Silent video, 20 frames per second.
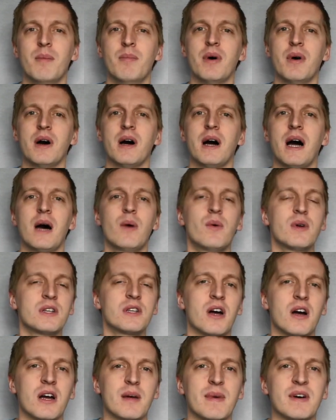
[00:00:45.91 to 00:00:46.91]
But I want
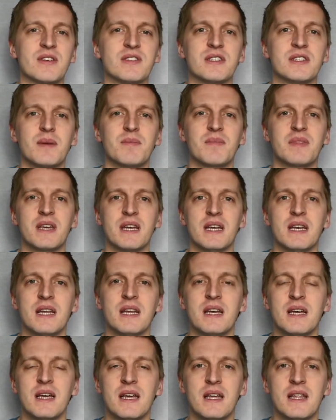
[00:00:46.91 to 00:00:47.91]
to talk about
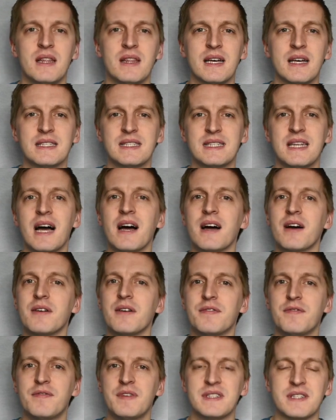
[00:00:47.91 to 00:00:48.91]
something that's
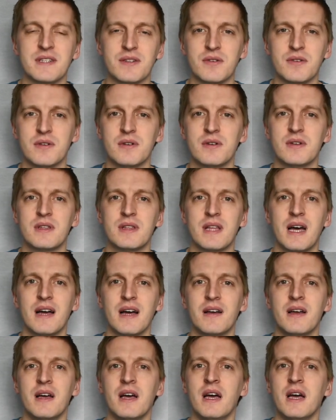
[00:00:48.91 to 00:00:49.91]
not physical,
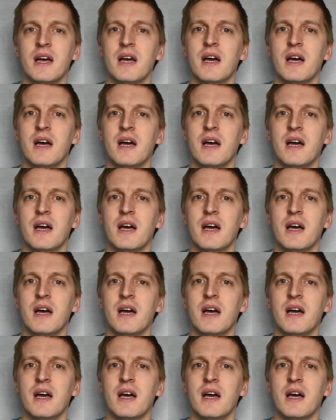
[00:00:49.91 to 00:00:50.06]
not